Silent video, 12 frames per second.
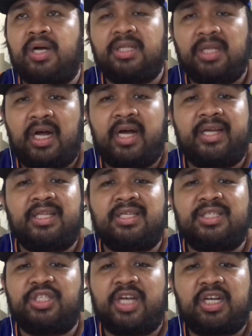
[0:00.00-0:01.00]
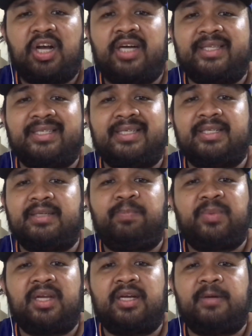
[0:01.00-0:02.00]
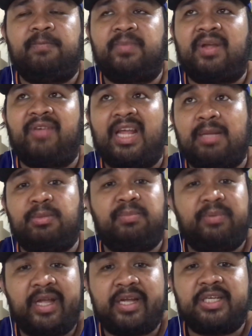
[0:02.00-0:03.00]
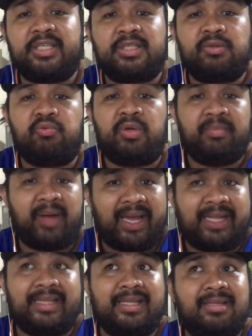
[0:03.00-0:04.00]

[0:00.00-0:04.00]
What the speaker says: along and check on the available players, we might,